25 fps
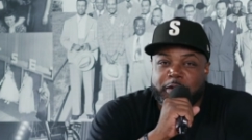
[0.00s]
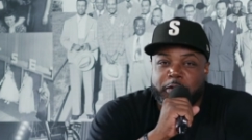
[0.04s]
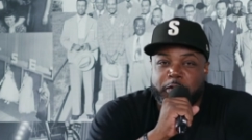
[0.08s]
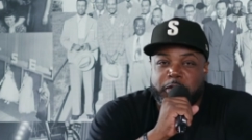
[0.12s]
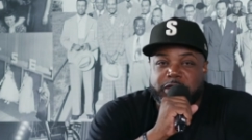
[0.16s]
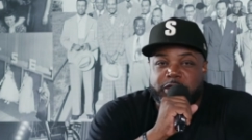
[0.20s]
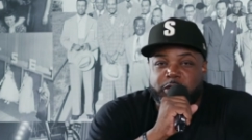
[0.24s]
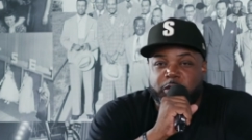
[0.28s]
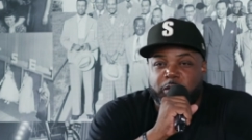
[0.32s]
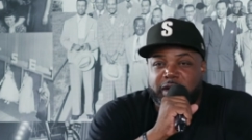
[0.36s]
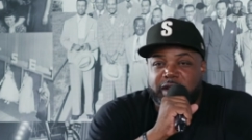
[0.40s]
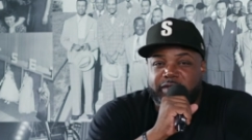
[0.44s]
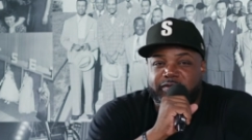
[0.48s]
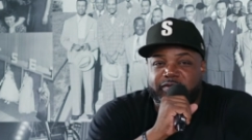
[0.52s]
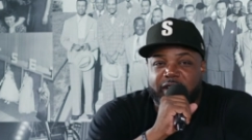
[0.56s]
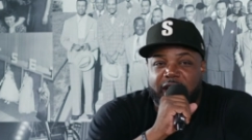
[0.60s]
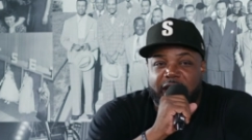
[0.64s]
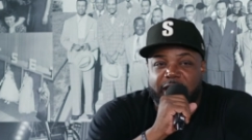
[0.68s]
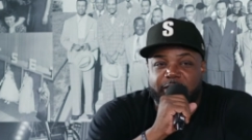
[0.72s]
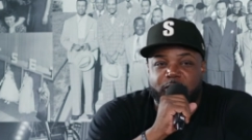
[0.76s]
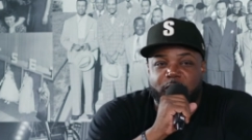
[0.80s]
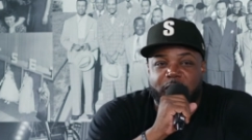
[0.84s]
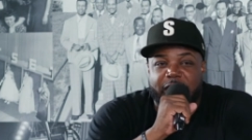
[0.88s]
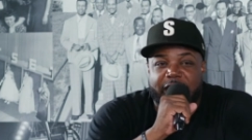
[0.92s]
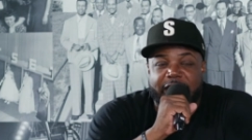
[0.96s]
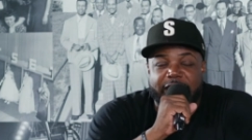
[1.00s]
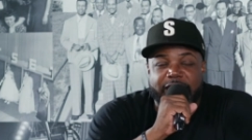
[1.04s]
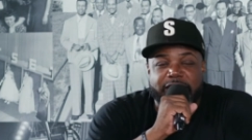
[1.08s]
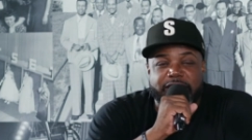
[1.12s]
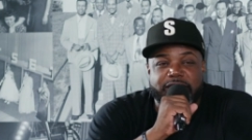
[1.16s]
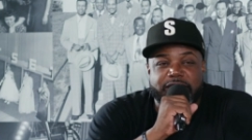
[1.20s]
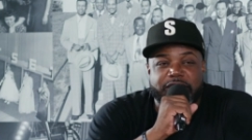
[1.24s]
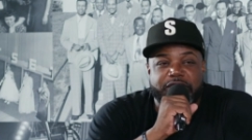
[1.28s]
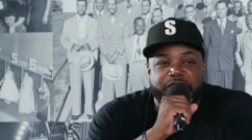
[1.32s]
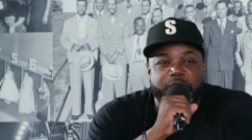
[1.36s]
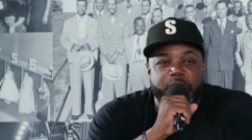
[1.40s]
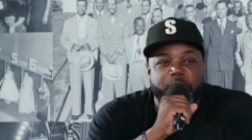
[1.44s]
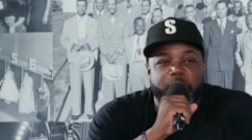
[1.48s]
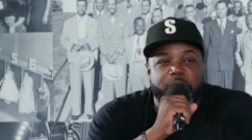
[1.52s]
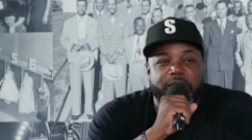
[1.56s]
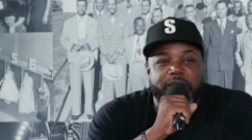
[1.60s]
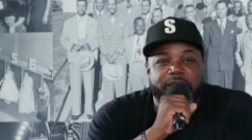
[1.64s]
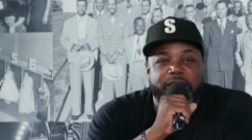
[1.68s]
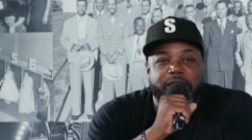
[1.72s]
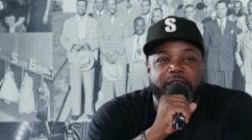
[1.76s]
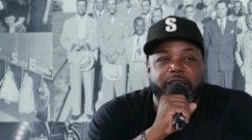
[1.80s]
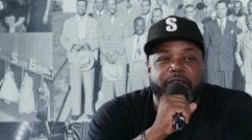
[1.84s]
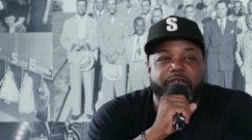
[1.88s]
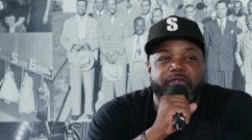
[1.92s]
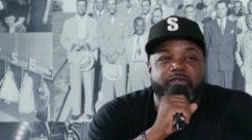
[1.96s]
with 25 racks that you want to
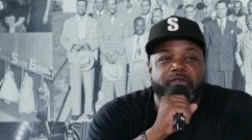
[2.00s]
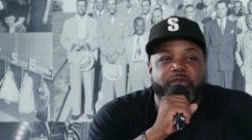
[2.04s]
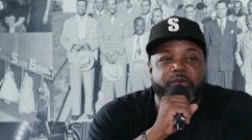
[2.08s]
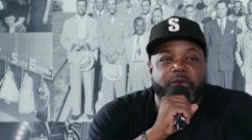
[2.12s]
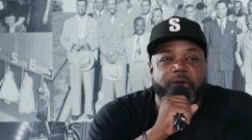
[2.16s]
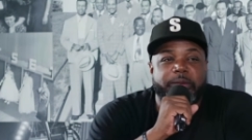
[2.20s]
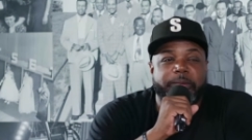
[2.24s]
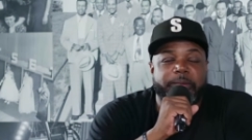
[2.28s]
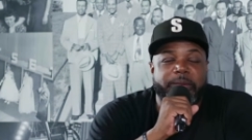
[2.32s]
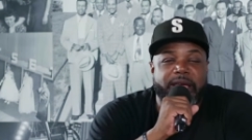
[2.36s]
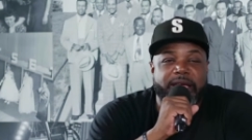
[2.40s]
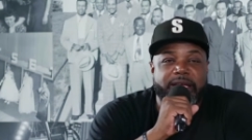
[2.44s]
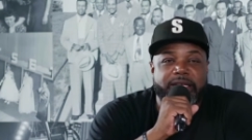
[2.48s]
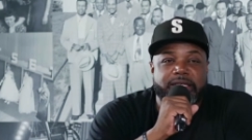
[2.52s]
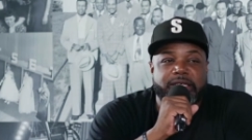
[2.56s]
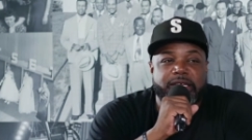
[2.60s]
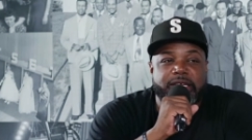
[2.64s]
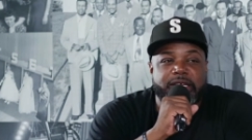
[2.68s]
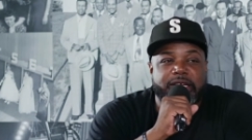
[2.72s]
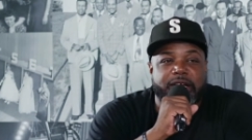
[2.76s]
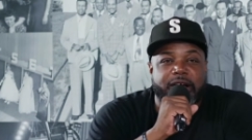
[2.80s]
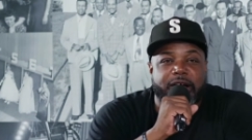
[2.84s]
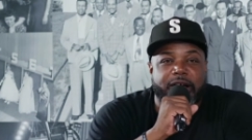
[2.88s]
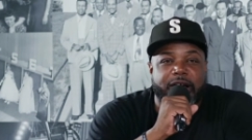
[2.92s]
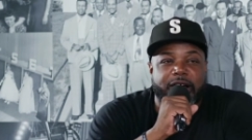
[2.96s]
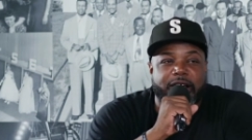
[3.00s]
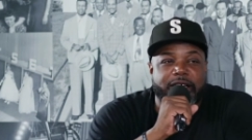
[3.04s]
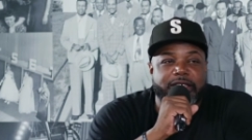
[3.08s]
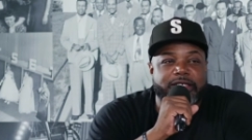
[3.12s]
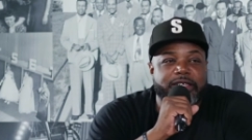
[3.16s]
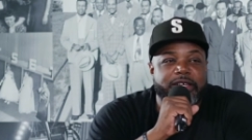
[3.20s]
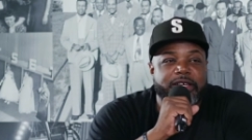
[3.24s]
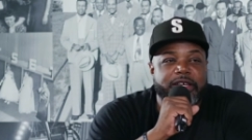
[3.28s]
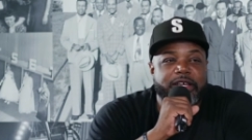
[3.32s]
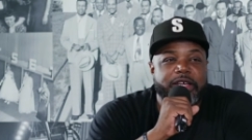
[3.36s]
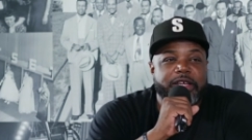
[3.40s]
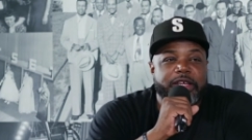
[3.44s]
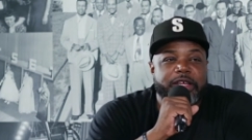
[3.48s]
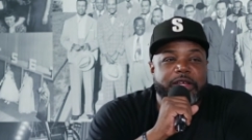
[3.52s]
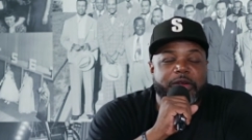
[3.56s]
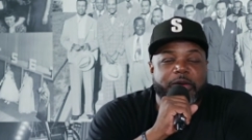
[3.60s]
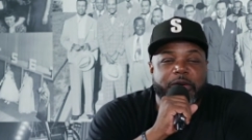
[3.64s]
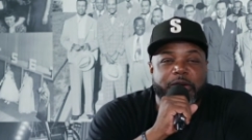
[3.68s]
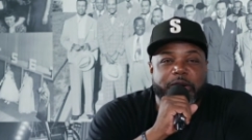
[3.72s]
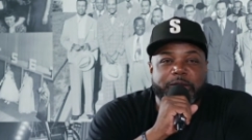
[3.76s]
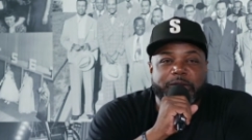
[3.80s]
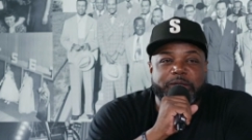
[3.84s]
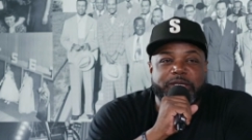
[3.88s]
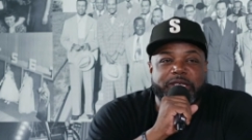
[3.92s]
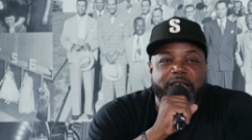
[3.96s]
give to an amazing cause you know
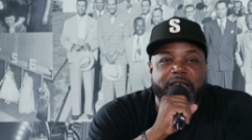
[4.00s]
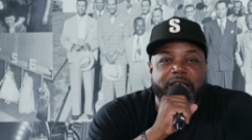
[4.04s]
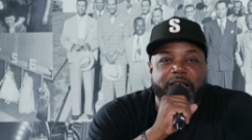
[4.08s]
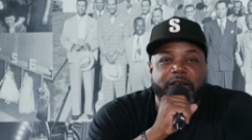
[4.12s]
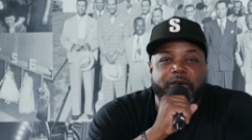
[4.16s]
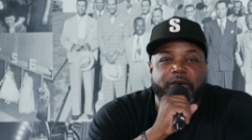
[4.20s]
what I'm saying?